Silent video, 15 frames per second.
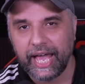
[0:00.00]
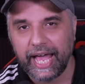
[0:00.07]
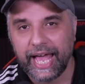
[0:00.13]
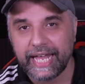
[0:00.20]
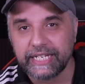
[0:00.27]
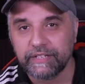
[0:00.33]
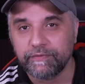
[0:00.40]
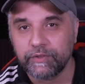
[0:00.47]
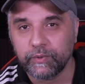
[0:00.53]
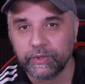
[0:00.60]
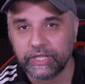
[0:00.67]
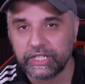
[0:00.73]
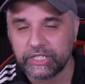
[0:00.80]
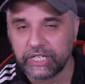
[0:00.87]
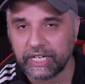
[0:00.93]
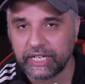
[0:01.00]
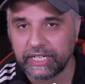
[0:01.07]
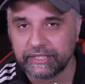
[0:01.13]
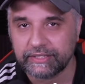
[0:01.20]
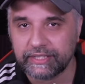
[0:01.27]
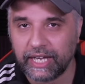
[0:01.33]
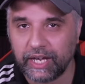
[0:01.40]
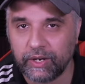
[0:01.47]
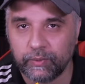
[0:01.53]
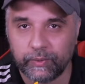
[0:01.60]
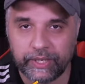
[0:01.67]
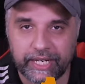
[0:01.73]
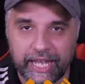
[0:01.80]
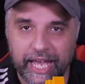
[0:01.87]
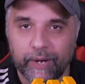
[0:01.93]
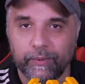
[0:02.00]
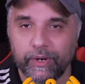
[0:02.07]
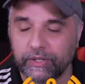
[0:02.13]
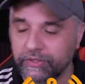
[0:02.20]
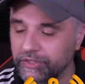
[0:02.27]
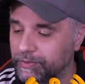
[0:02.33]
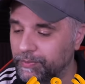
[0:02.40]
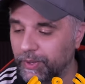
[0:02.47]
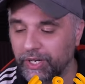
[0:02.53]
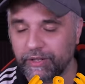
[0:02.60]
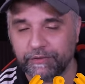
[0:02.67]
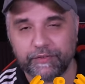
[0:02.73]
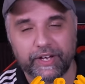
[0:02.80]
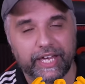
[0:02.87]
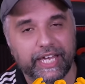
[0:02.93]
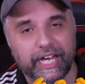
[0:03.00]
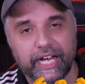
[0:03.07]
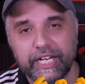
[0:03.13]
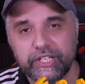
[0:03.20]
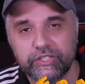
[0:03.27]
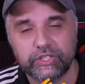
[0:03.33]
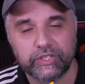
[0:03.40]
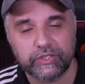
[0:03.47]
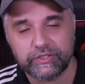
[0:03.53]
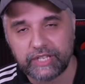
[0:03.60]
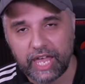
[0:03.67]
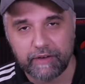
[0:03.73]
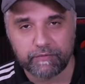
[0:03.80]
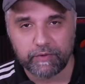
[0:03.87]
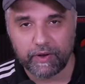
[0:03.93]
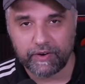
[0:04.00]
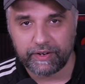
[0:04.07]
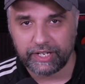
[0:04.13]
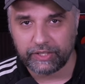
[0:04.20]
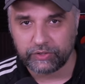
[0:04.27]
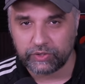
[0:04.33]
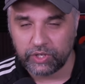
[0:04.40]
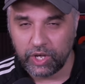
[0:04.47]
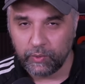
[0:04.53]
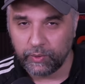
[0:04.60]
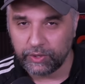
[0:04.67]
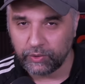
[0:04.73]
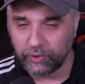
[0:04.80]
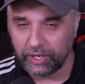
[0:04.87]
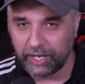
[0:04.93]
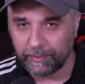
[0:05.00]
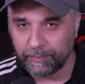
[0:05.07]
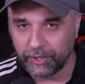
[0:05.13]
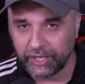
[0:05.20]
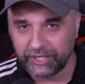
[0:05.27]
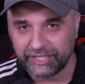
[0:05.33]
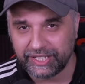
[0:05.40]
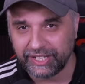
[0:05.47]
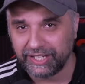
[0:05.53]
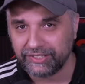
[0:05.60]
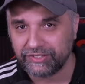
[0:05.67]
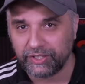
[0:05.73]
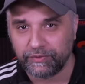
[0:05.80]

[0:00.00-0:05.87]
And if you want to check us out, we're now on Spotify, iTunes, everywhere else with all our podcasts.